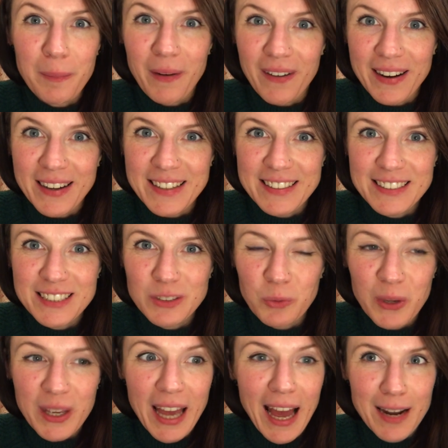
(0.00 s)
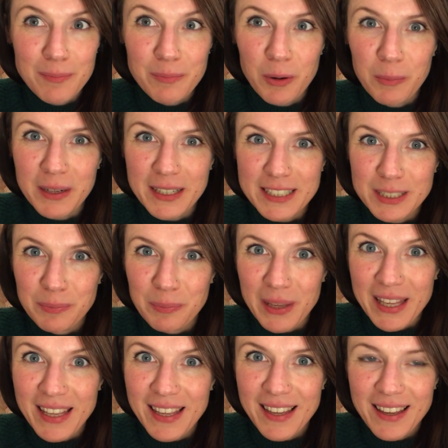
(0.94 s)
minds, we can public
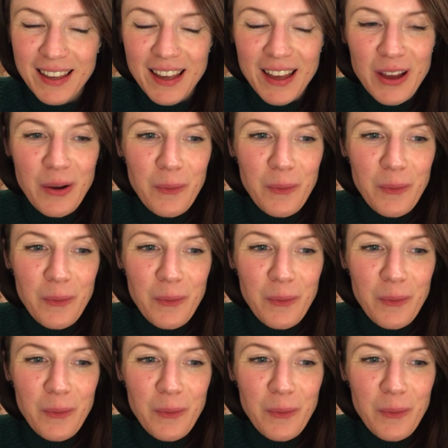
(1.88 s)
speak,